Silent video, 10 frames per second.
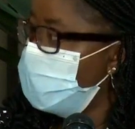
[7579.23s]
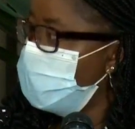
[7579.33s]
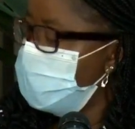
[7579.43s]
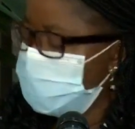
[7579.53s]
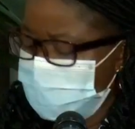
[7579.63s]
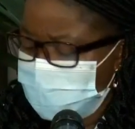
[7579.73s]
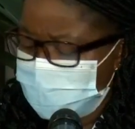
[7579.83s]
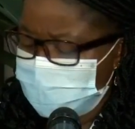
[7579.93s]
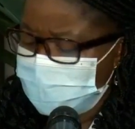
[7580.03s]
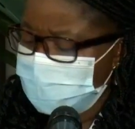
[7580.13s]

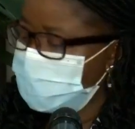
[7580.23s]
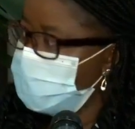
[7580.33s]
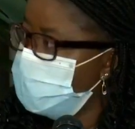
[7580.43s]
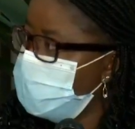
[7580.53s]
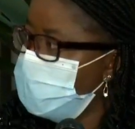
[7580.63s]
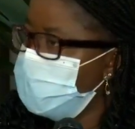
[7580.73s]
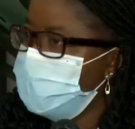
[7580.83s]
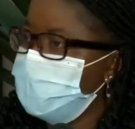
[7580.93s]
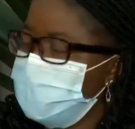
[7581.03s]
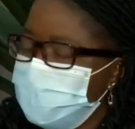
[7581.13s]
country's Zero
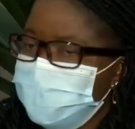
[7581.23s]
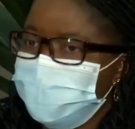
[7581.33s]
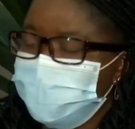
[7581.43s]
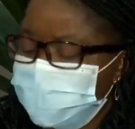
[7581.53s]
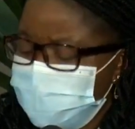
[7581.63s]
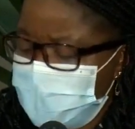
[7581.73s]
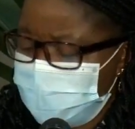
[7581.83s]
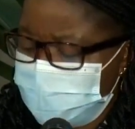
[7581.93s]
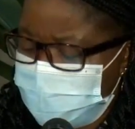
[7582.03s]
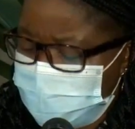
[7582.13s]
Hunger Roadmap.